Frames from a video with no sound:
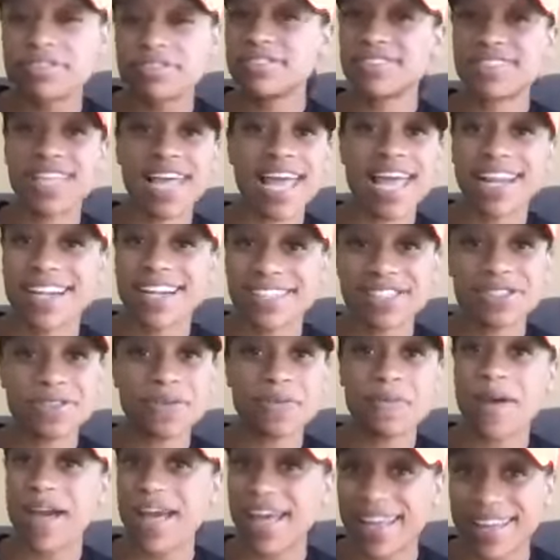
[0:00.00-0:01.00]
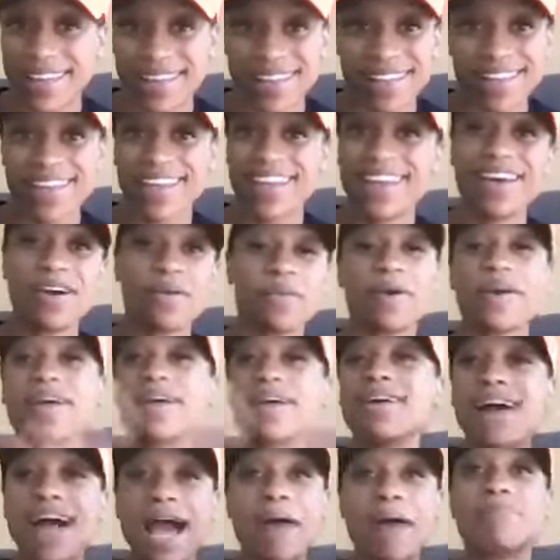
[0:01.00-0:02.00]
That is the way,
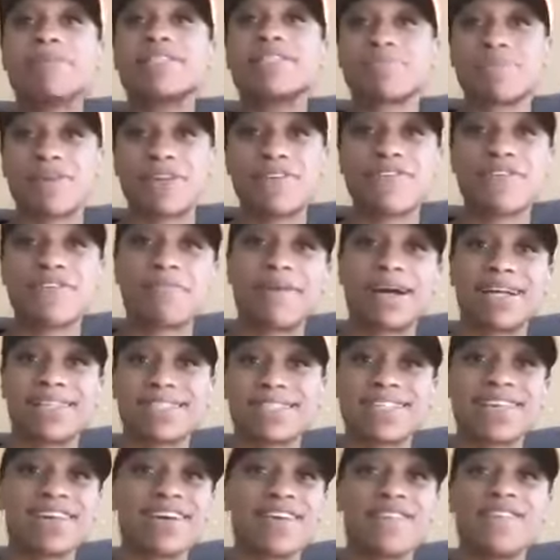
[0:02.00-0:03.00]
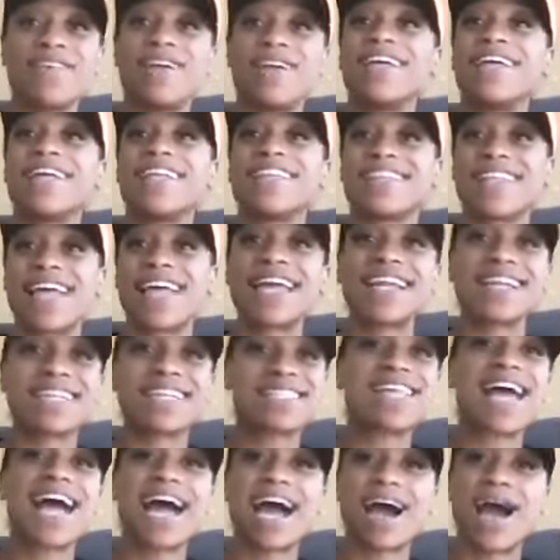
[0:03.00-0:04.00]
well, I'm going to speak for myself. That
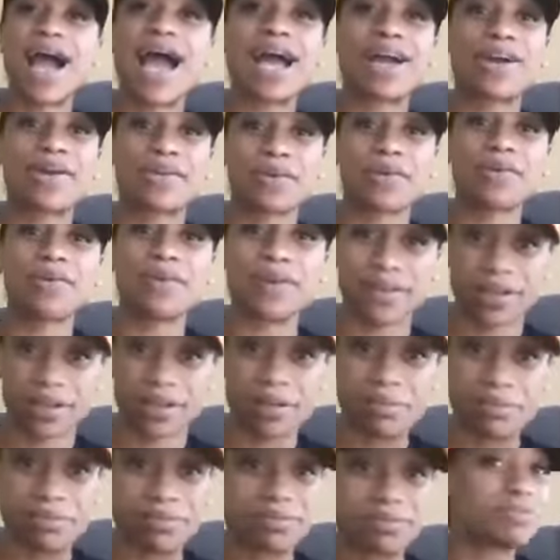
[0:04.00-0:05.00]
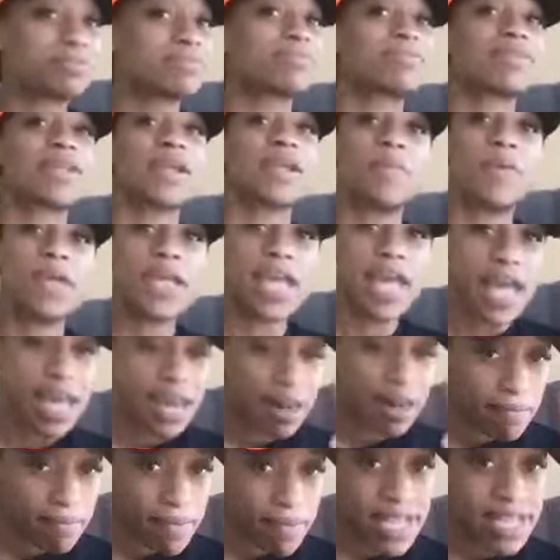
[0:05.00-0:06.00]
is how I grew up. We had
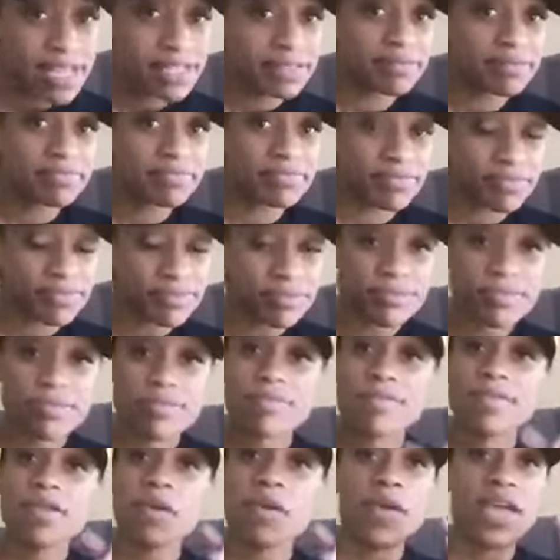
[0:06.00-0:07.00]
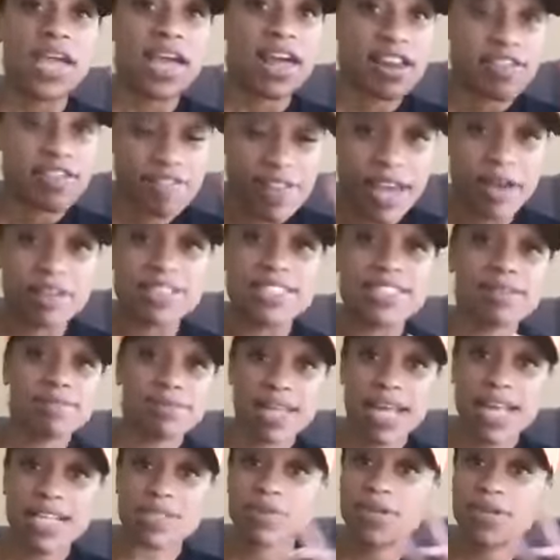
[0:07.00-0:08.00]
a meat, we had
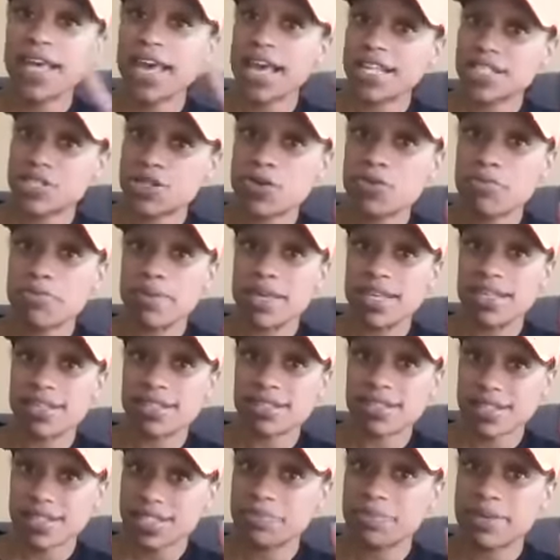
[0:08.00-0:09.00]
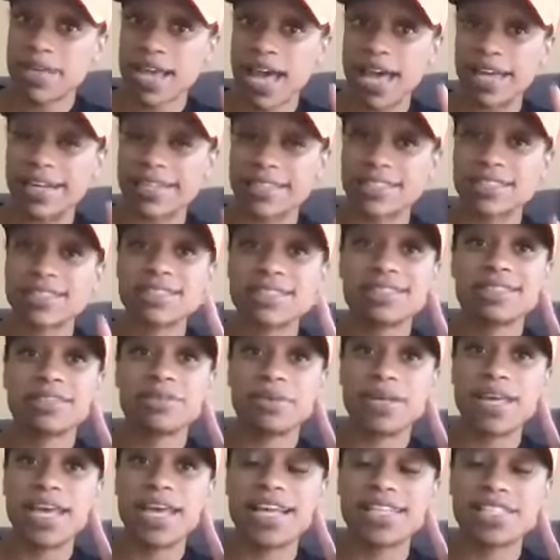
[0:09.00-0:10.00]
sometimes we had 2 meats, let's be honest.
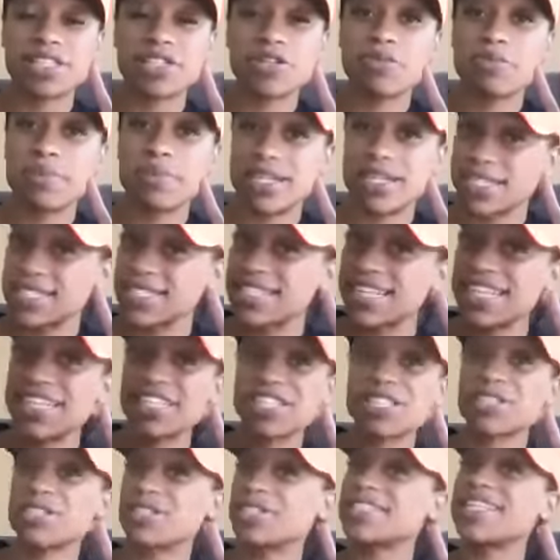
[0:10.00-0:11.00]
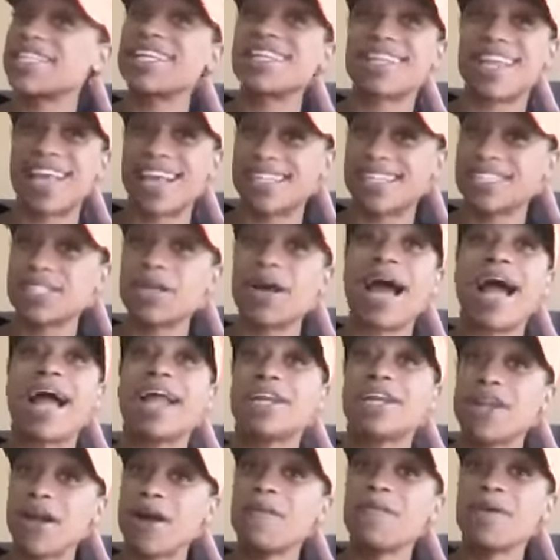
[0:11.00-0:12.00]
We had 2 meats. It's Easter Sunday. So I
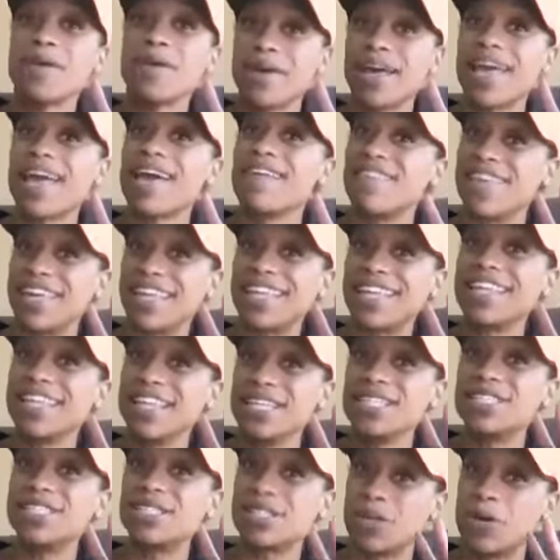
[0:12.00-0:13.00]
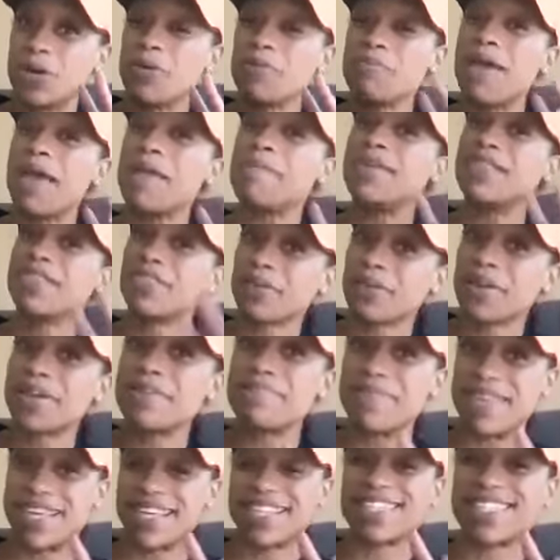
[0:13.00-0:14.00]
know we would have at least 2, maybe 3
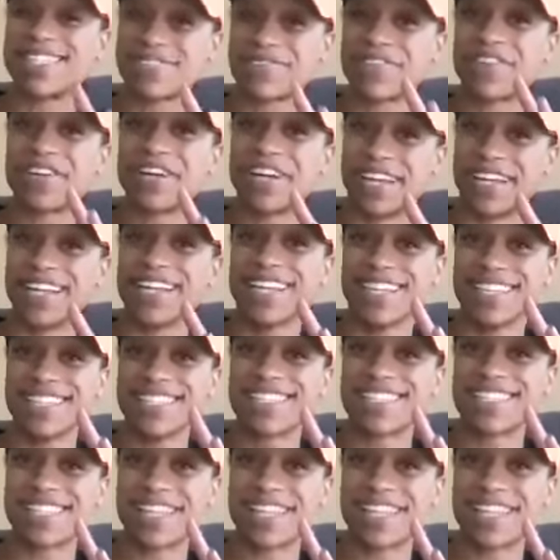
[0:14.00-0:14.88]
meats for us.